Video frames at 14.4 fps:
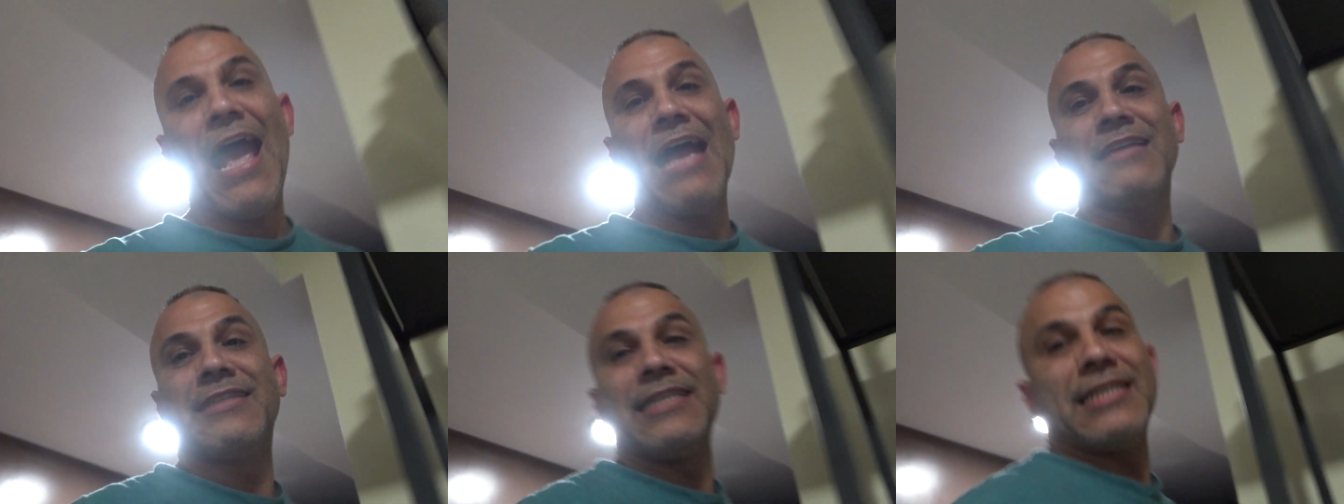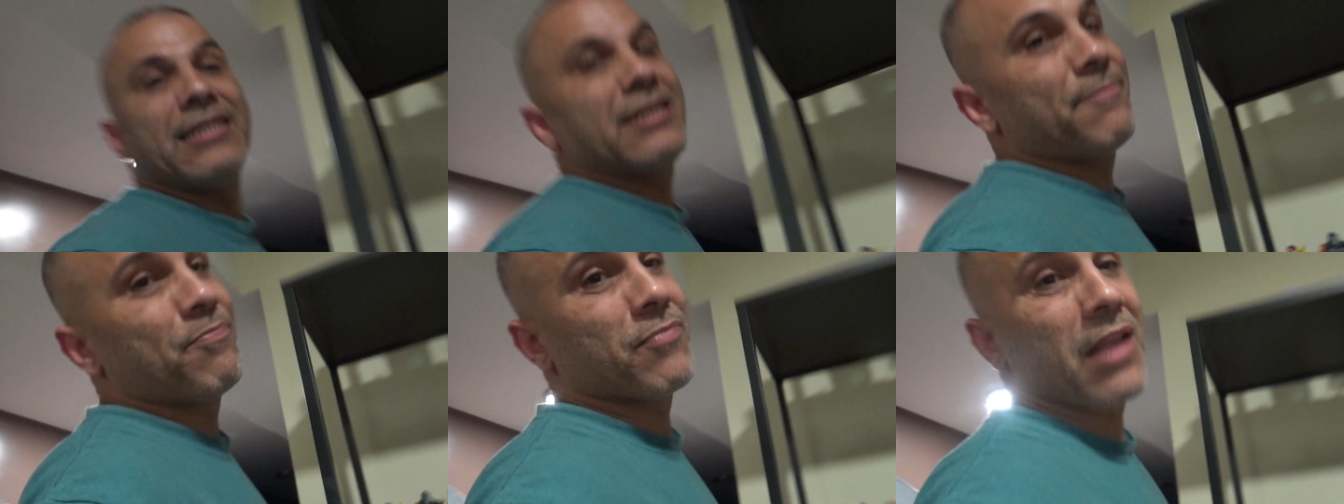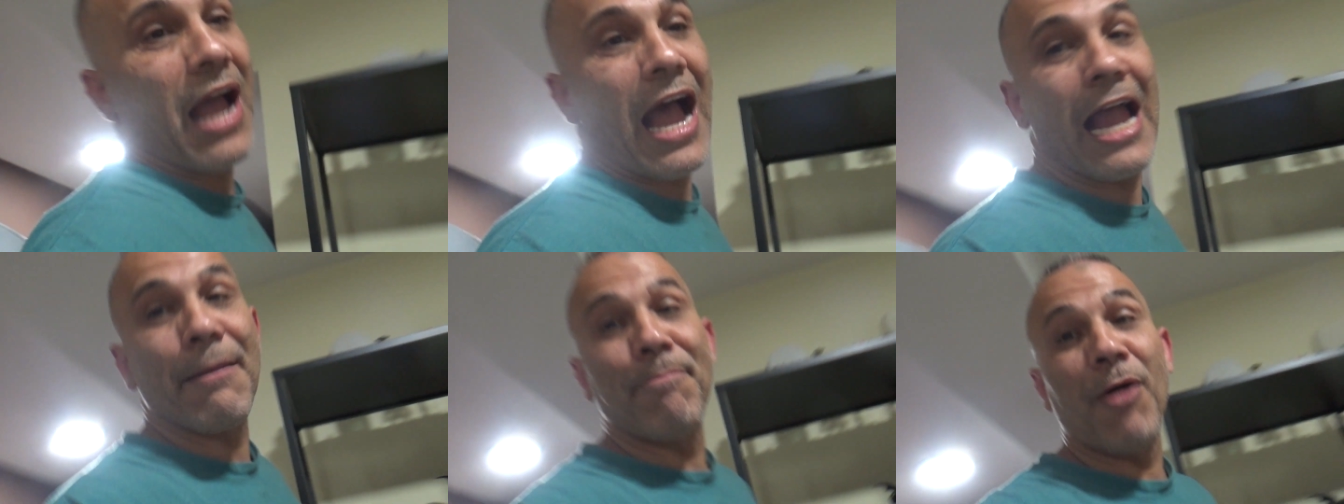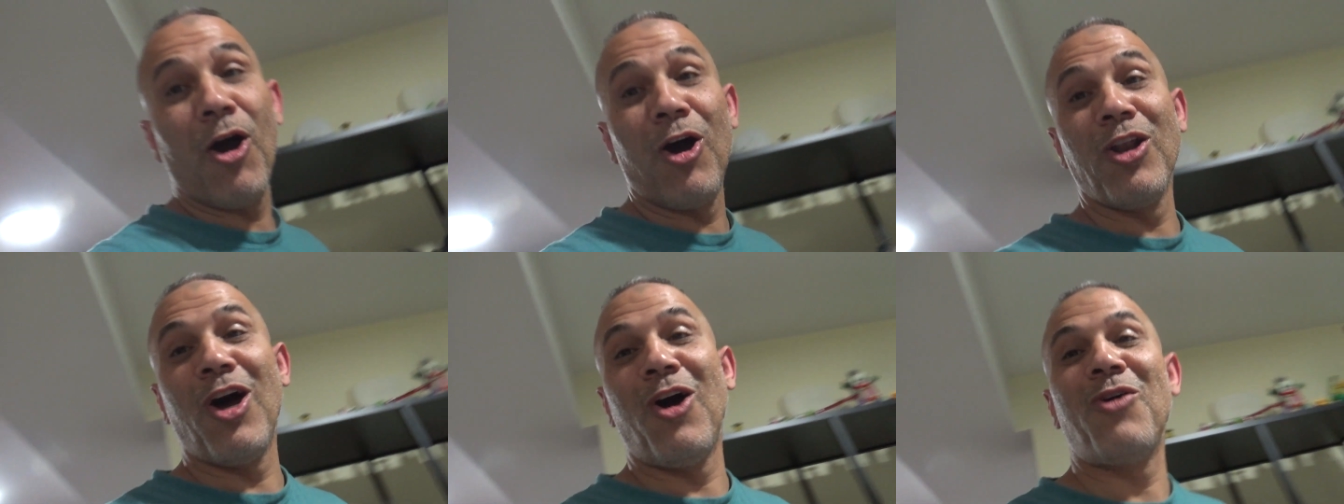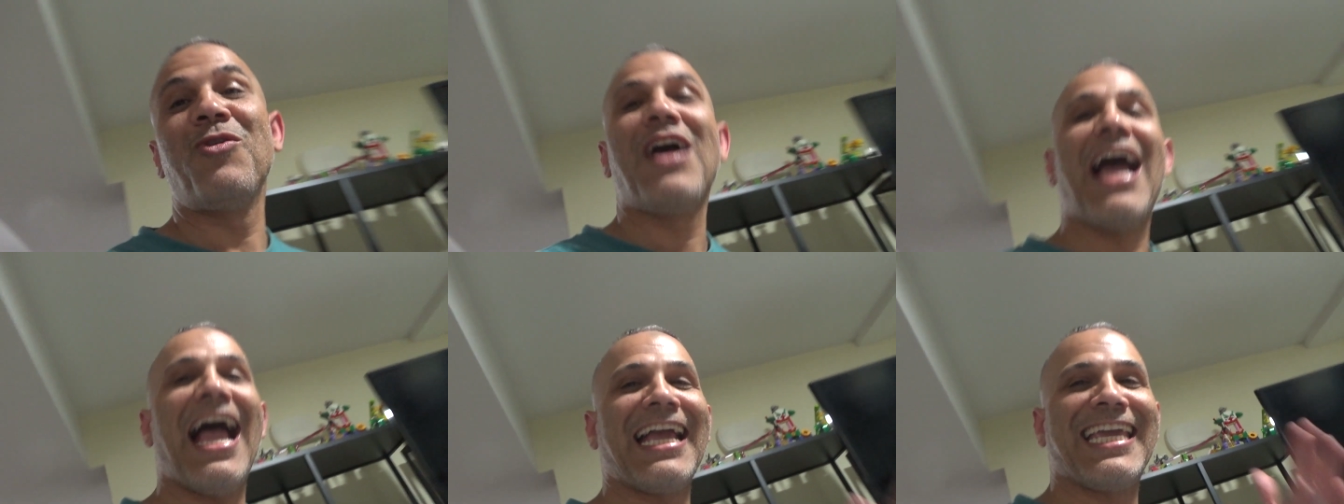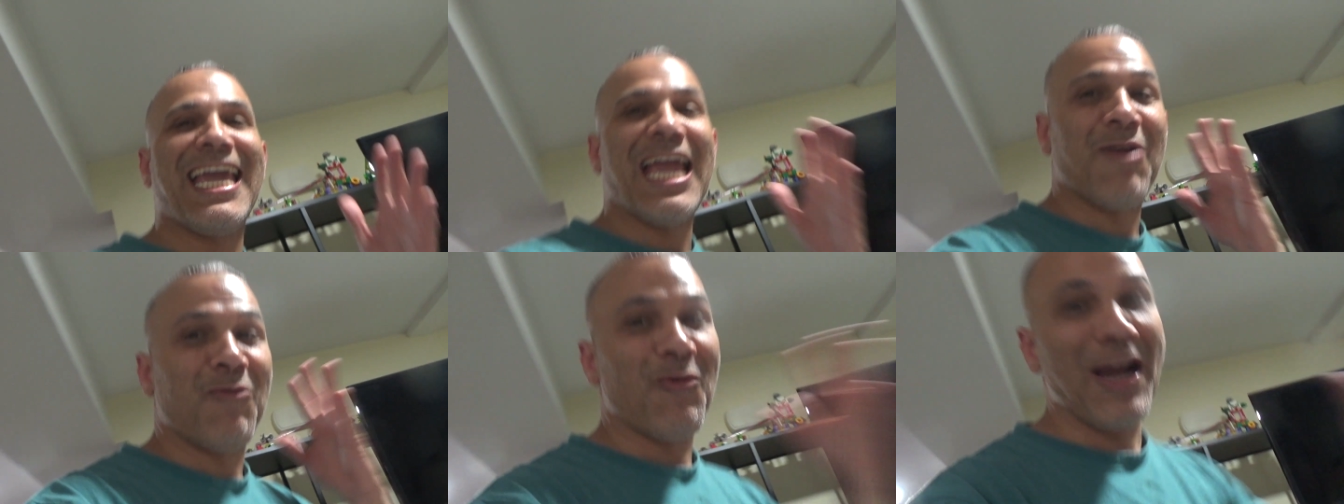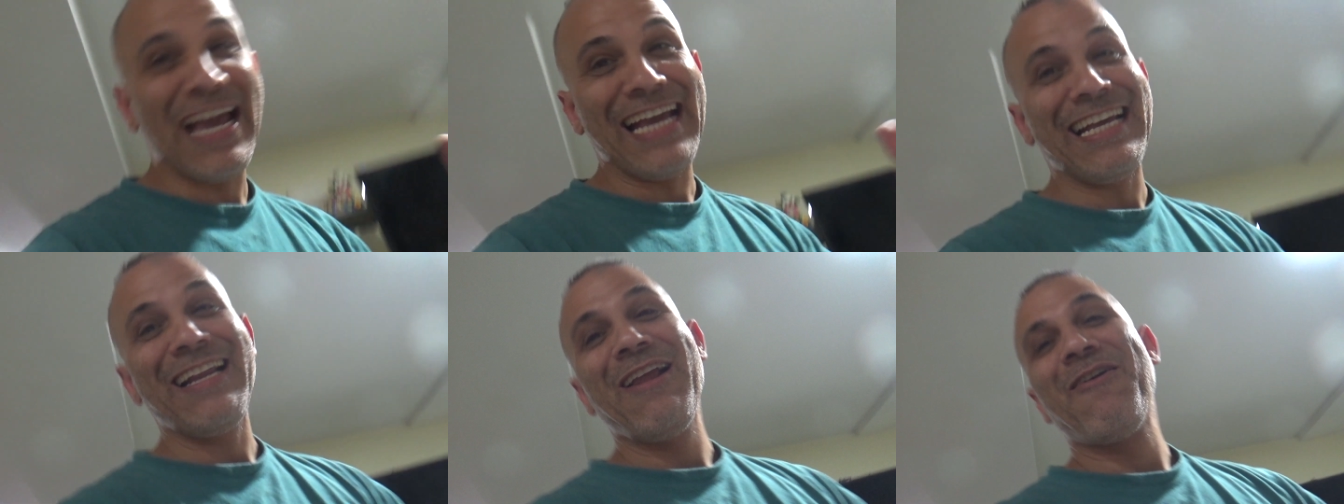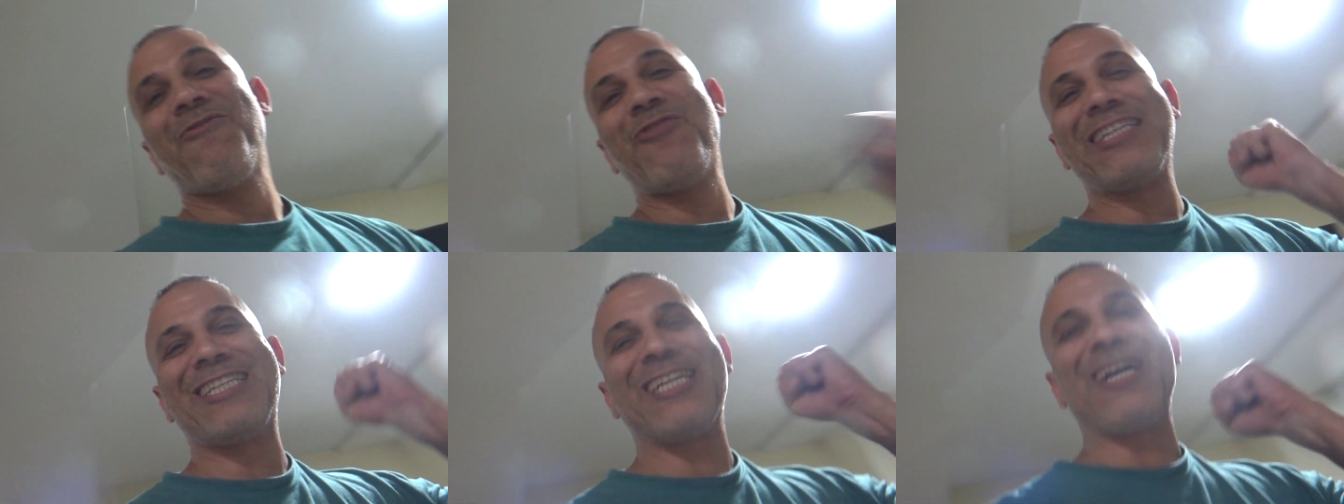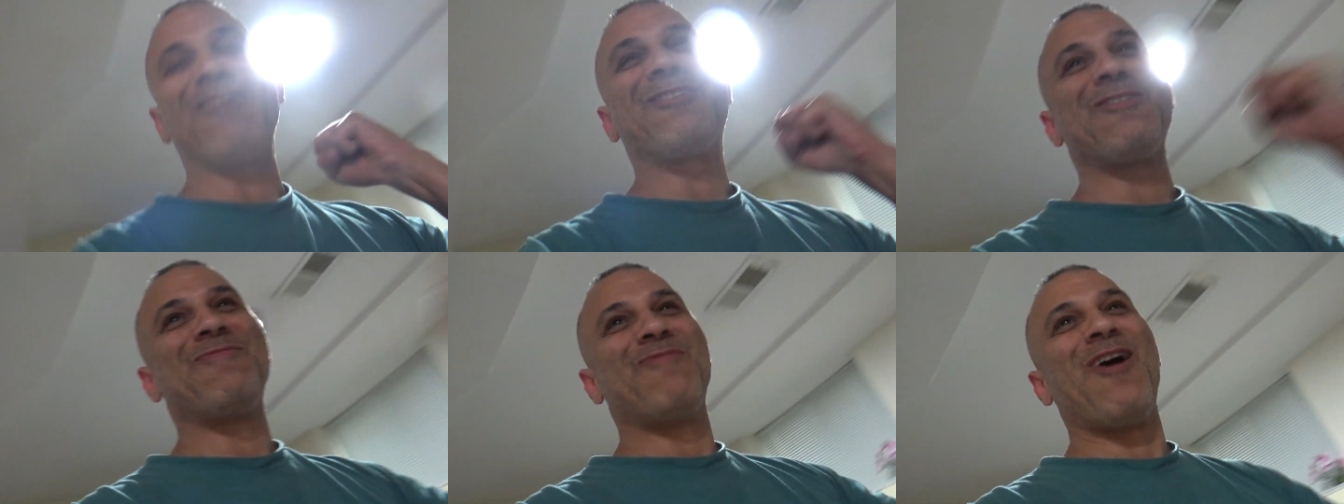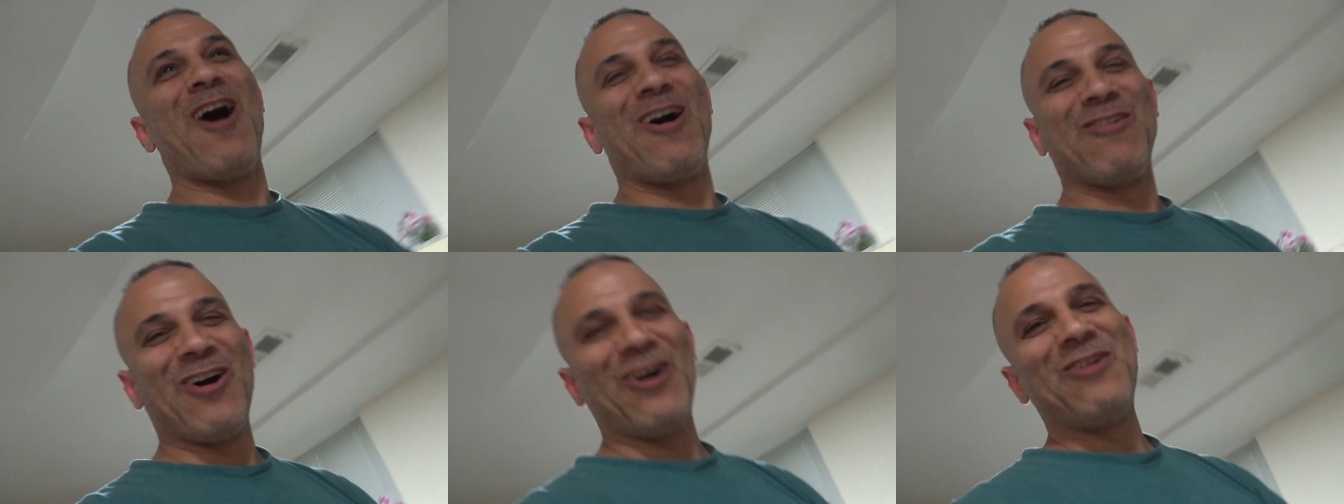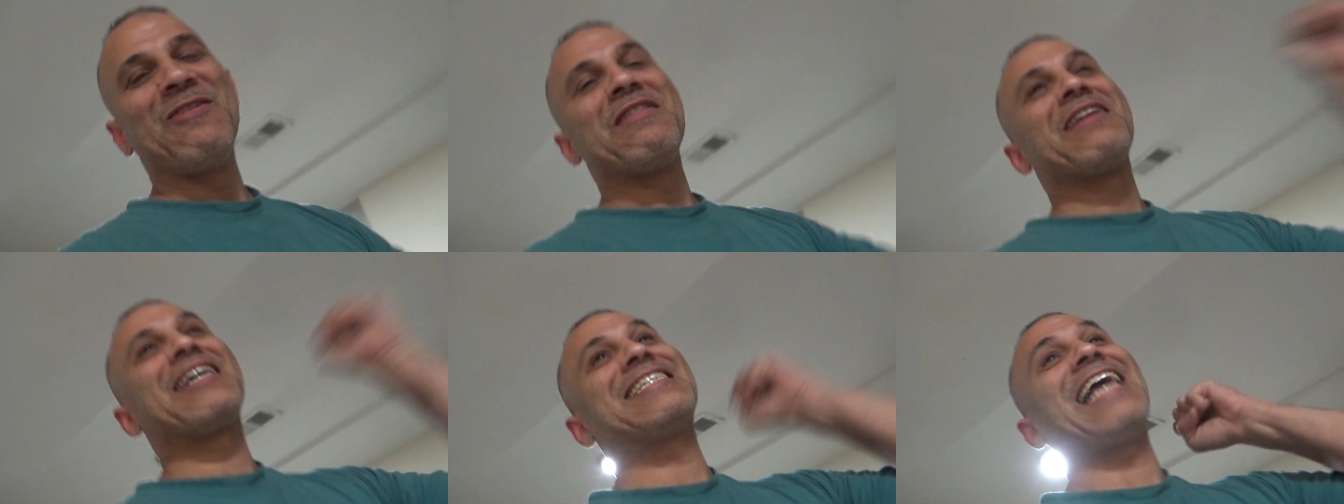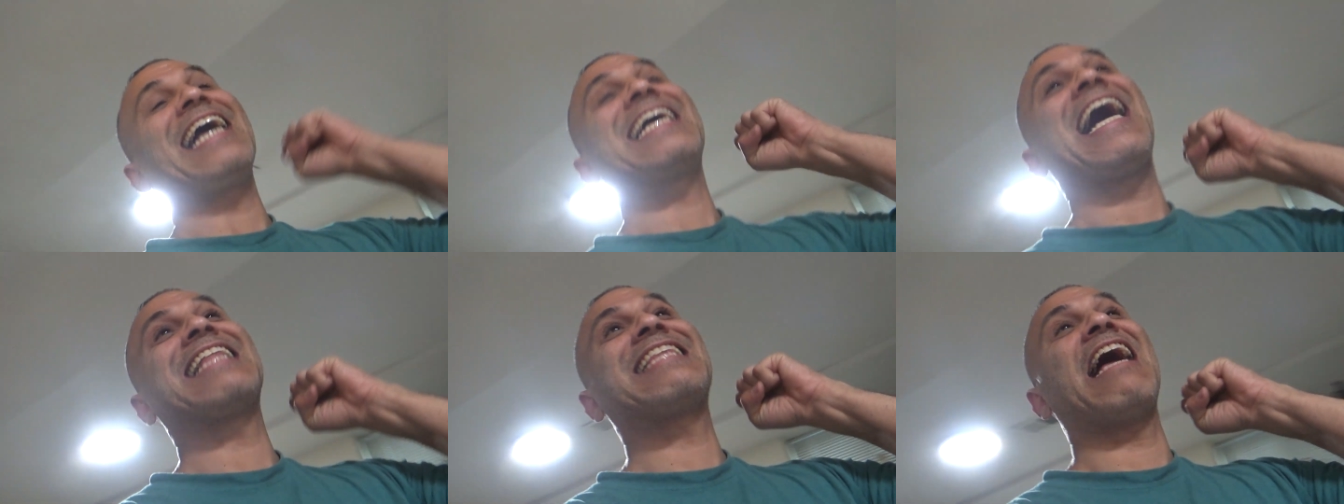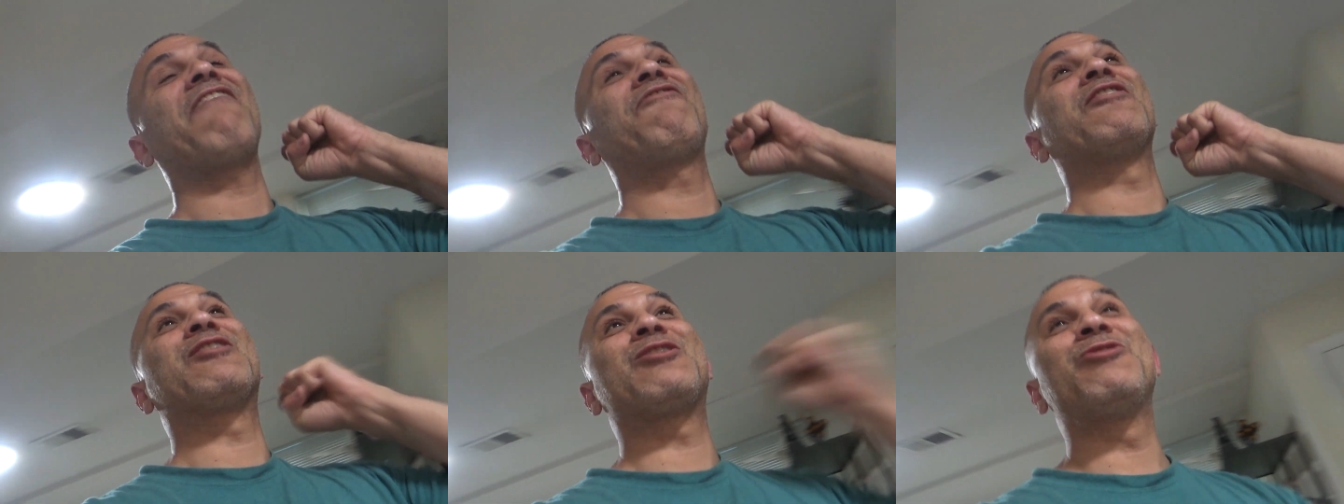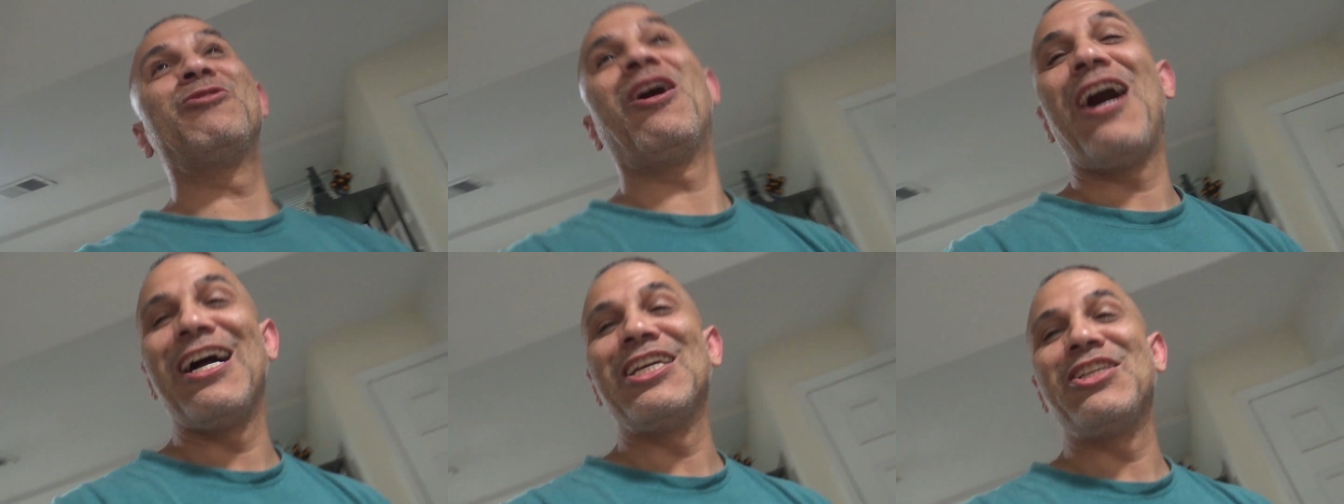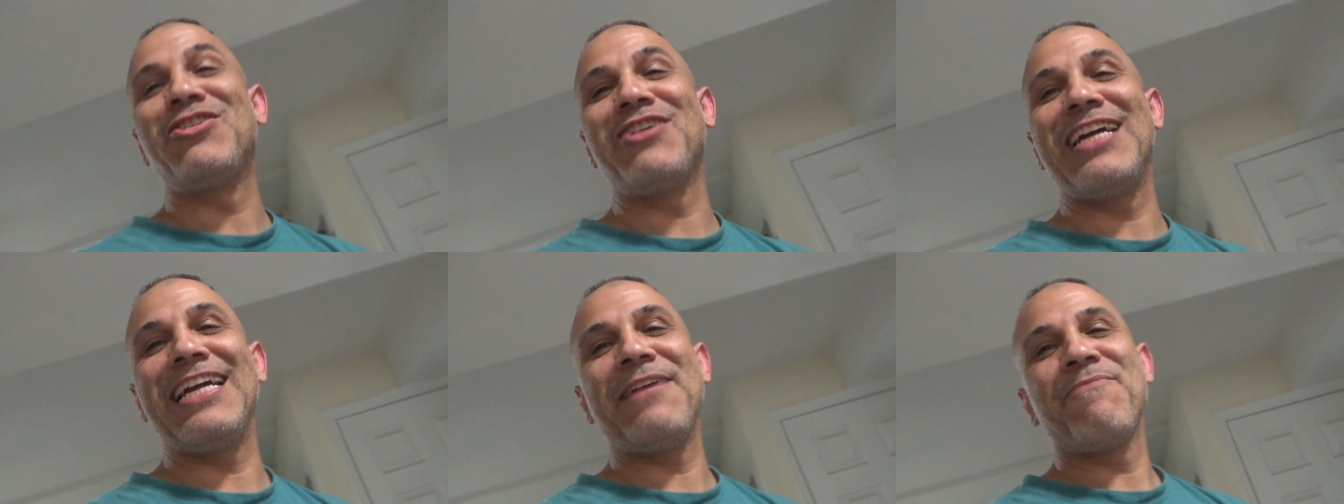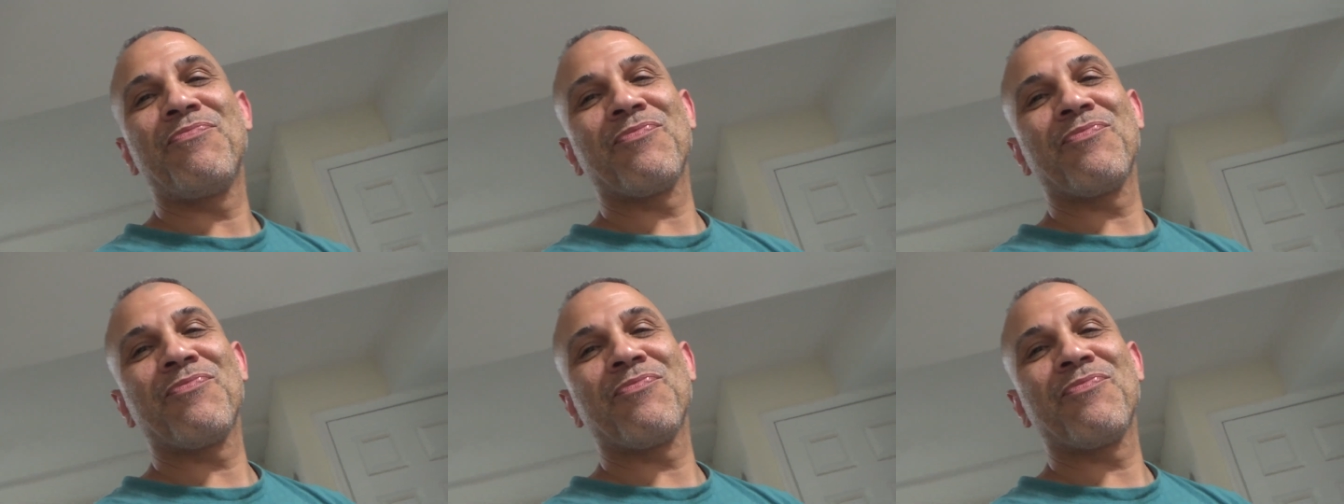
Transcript: as the iPollo I can't wait for it to come tomorrow because I got that for 200